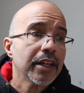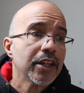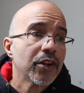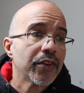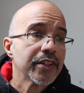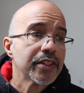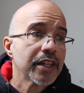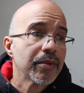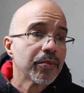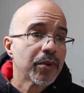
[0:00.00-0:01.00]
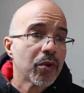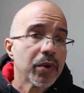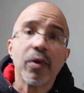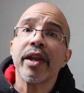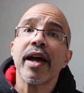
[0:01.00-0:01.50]
You know, they say, well,
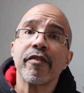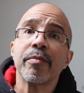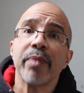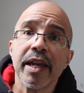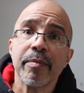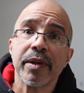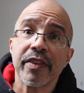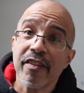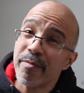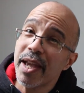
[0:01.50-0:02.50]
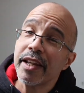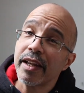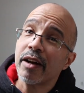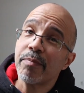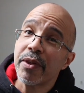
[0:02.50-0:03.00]
we want to have a baby. They've made
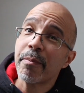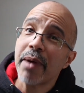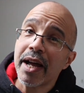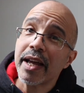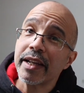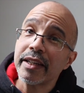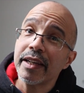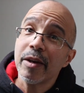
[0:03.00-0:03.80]
it up their mind.